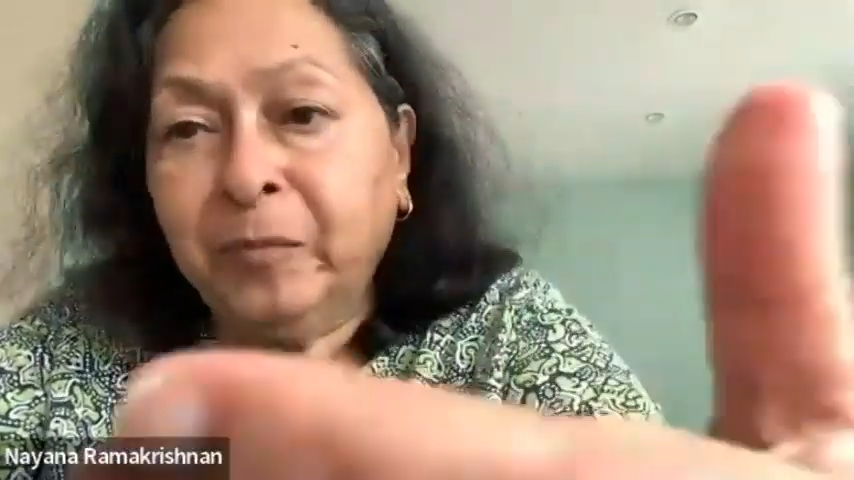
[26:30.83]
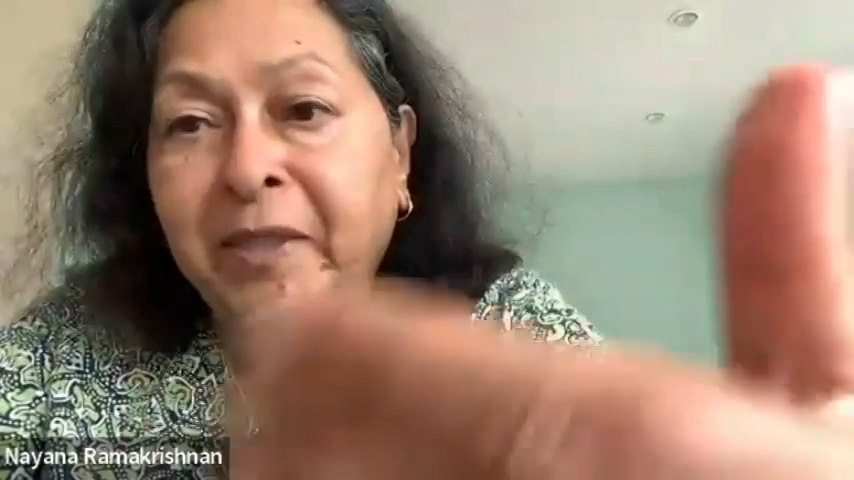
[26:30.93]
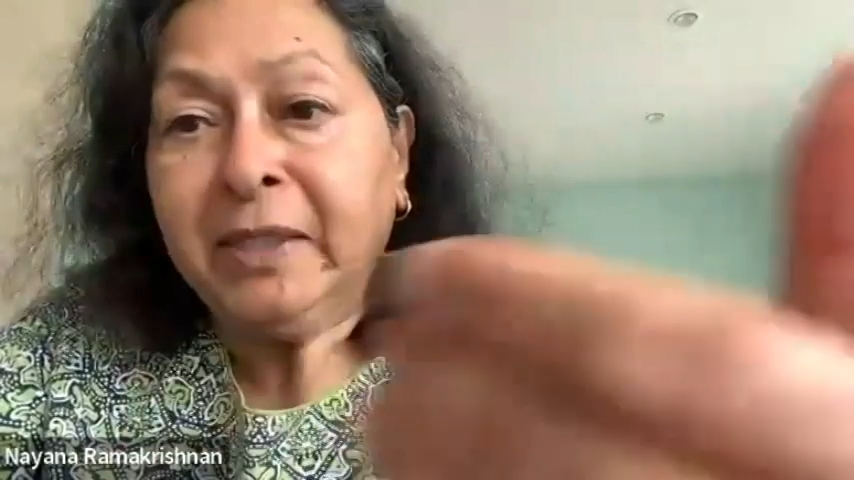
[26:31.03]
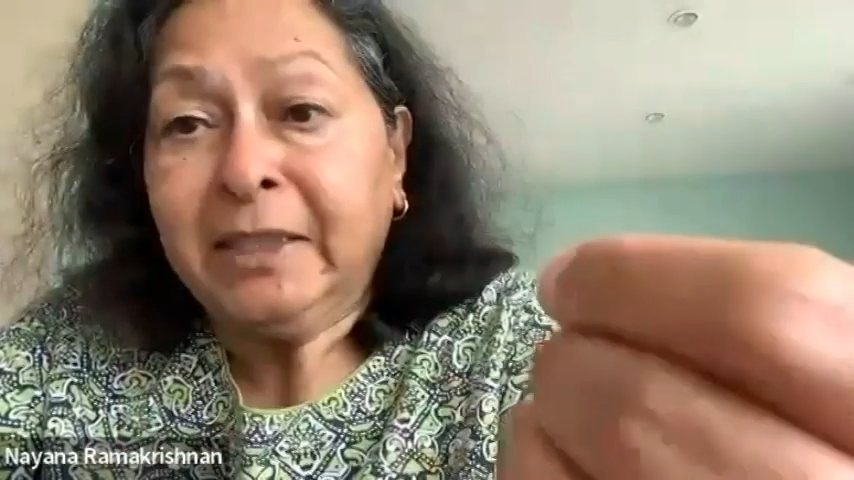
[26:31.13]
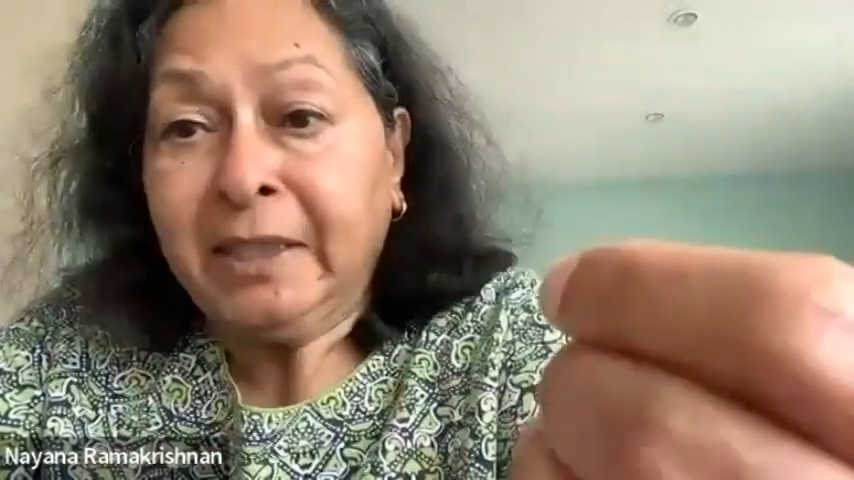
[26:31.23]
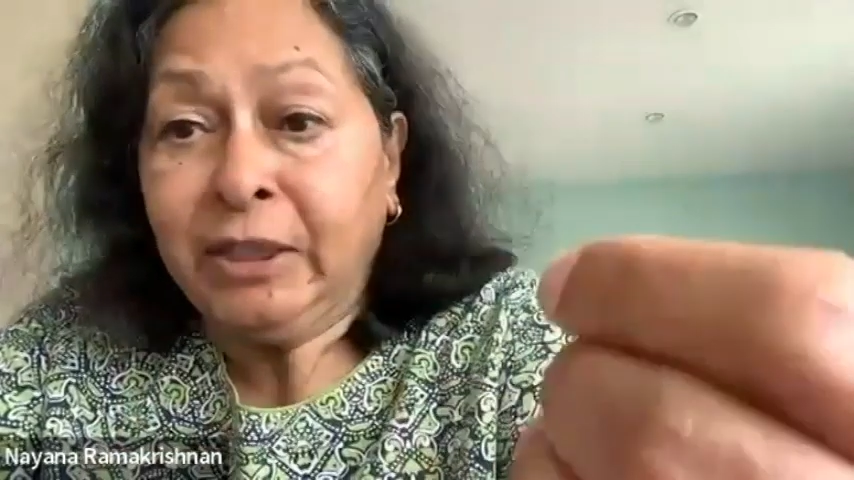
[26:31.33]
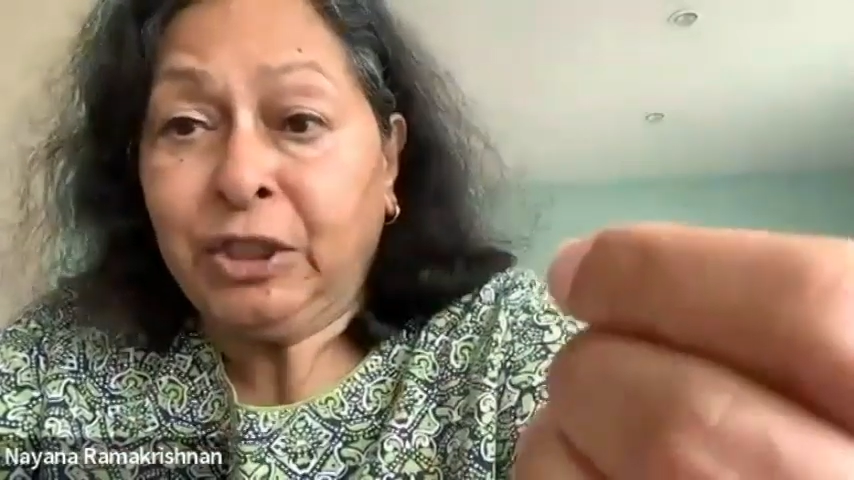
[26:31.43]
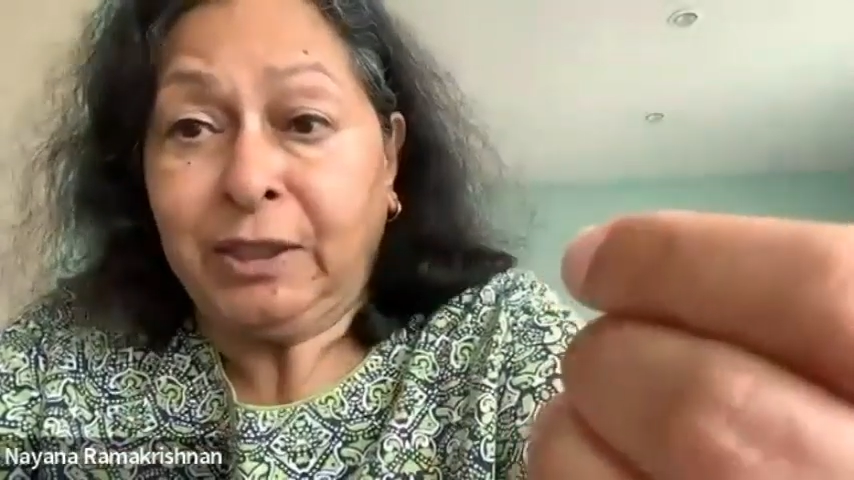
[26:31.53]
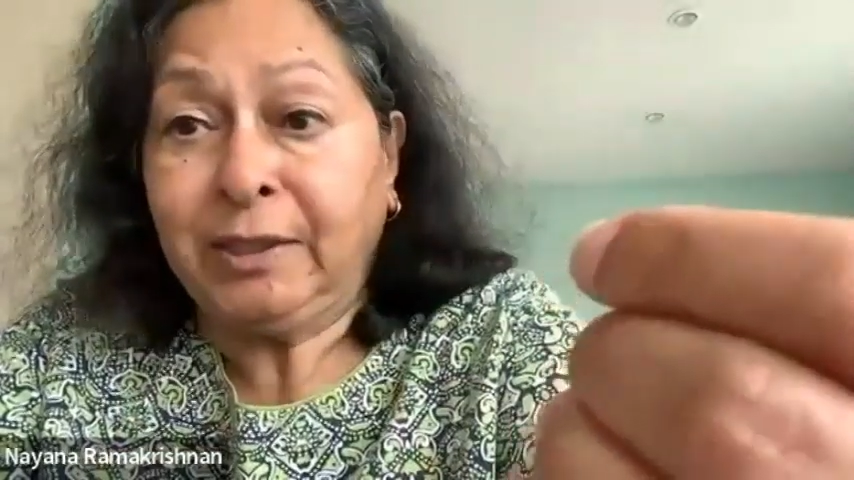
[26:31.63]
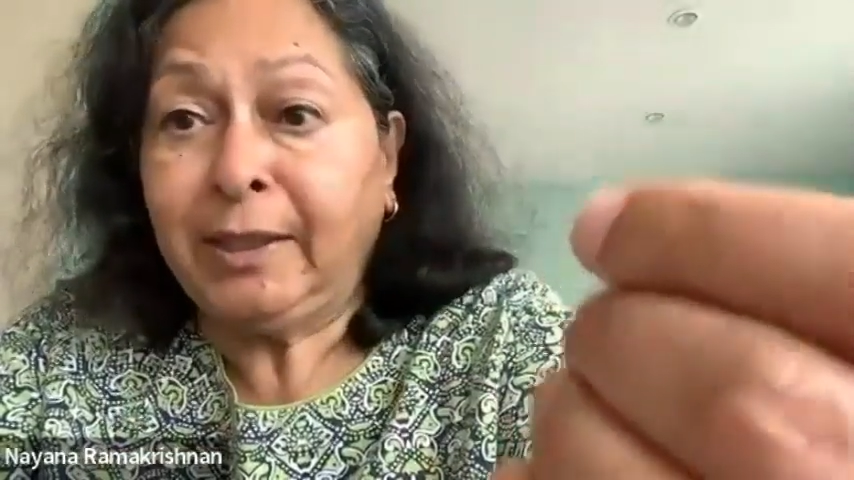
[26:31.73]

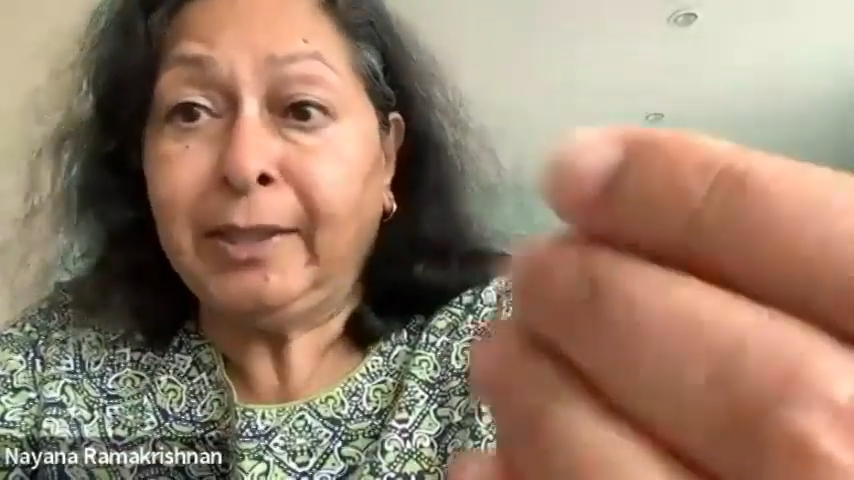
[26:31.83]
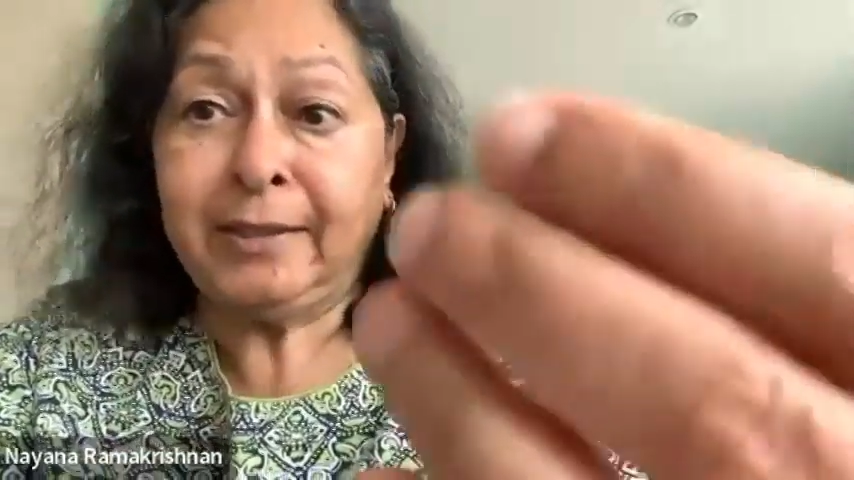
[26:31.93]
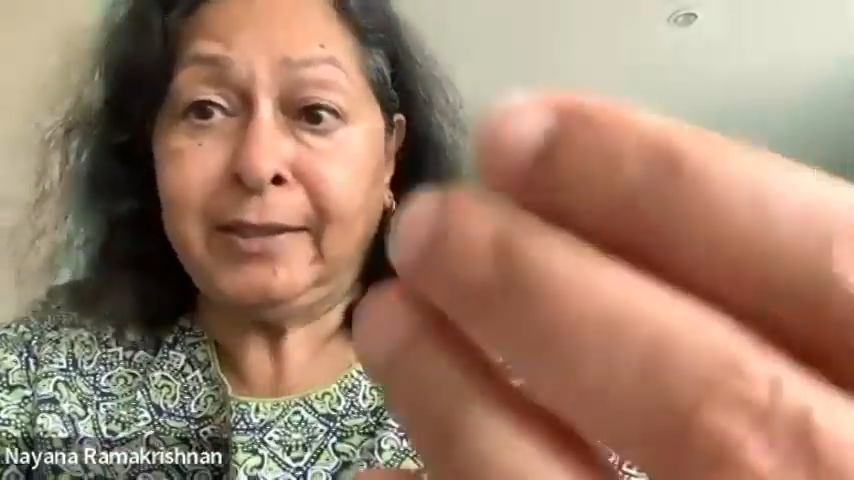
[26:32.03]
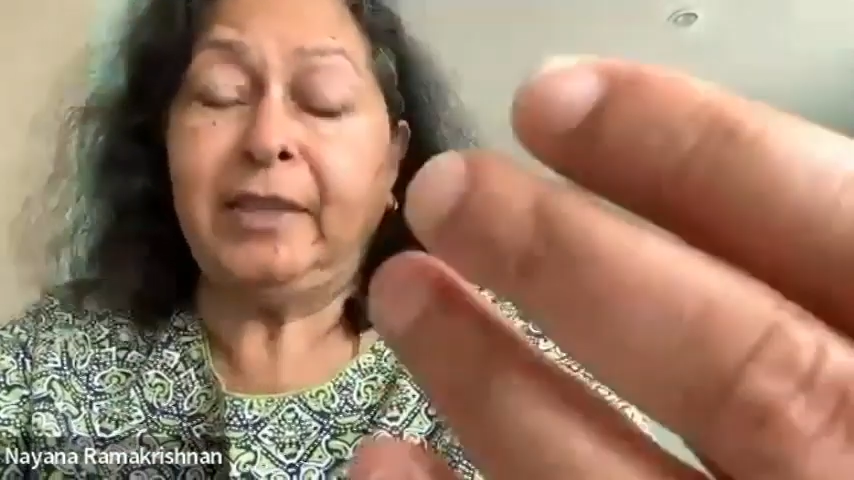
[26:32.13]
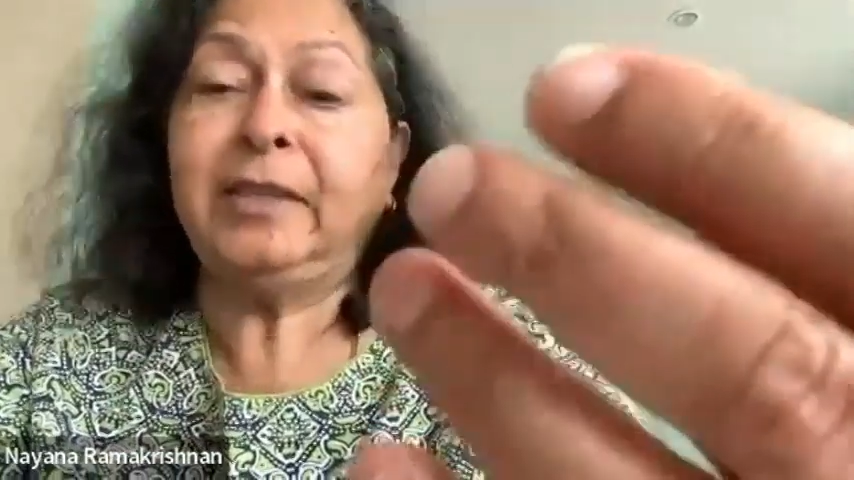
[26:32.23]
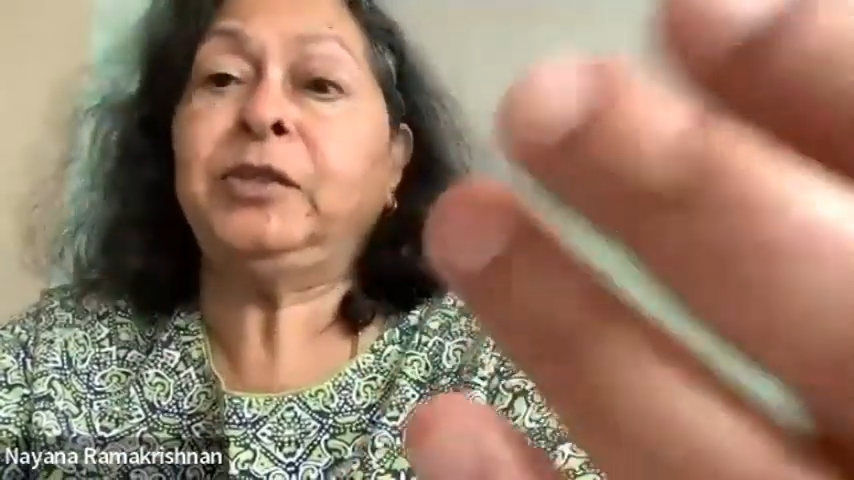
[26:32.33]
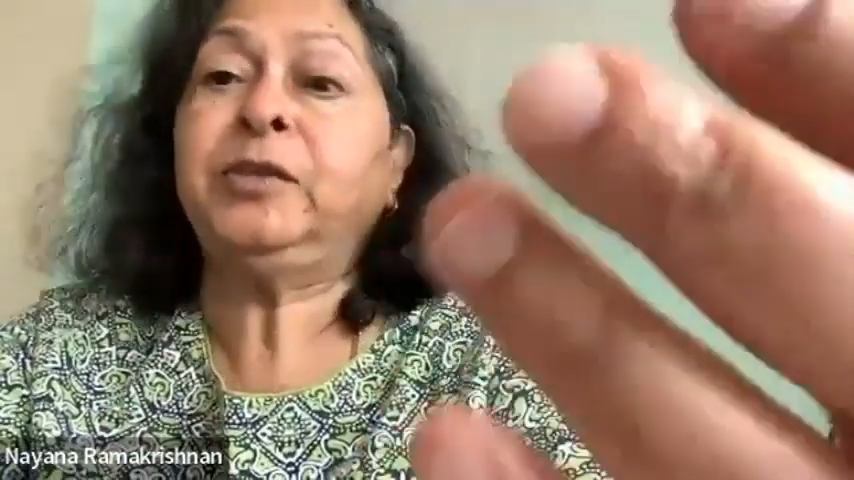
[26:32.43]
meditation, as, as